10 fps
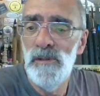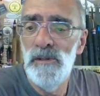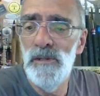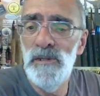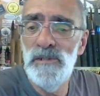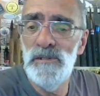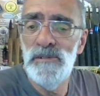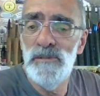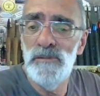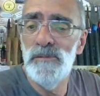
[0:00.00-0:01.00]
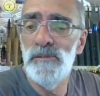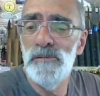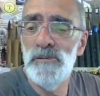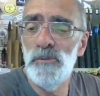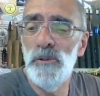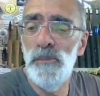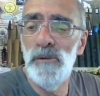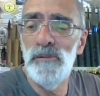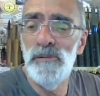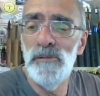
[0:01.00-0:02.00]
needed to talk
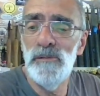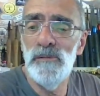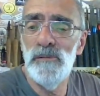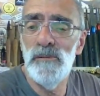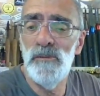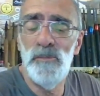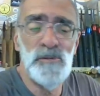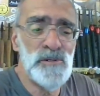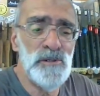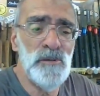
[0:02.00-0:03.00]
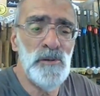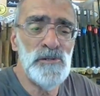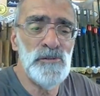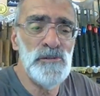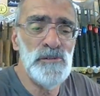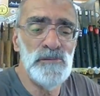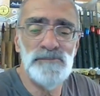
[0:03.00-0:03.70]
about or wants any questions.